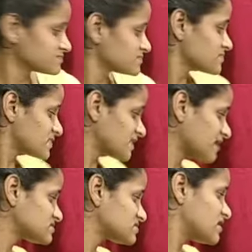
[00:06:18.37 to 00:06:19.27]
Next,
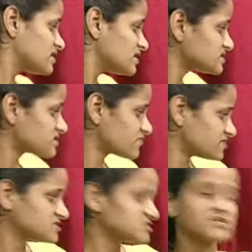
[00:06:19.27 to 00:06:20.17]

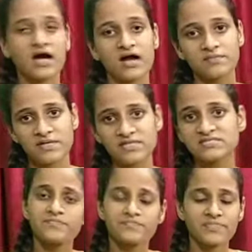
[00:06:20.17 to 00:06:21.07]
insufficient
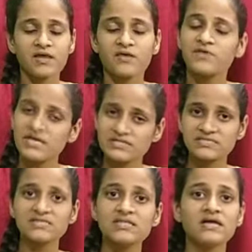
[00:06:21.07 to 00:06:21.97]
administration. We can see
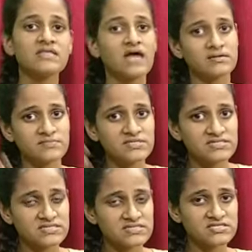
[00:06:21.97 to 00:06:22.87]
that the
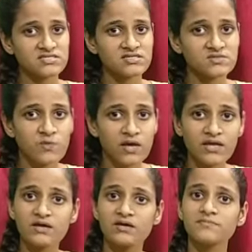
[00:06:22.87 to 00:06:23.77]
administration is very
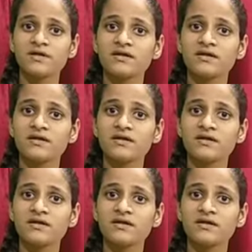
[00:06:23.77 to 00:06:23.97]
corrupted.